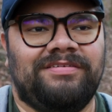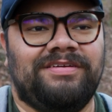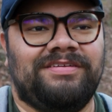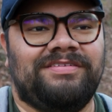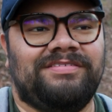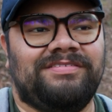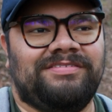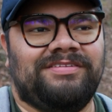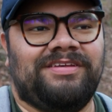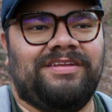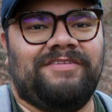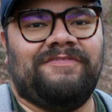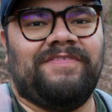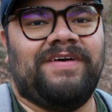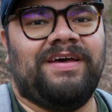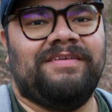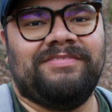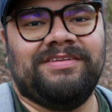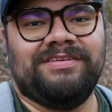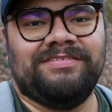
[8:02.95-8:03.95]
he just said
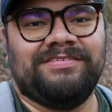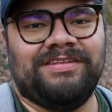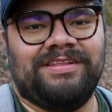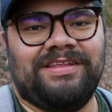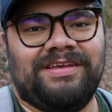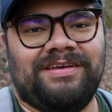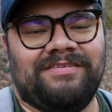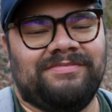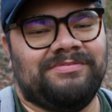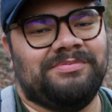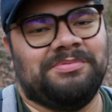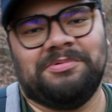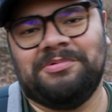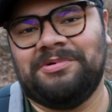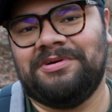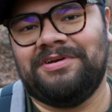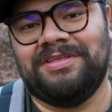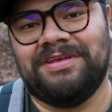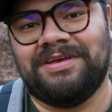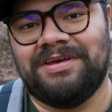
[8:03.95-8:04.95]
5 things he loves, but
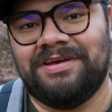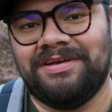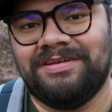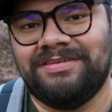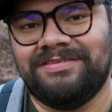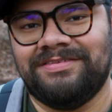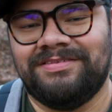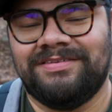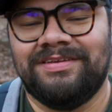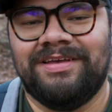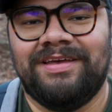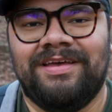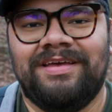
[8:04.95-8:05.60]
what are the cons?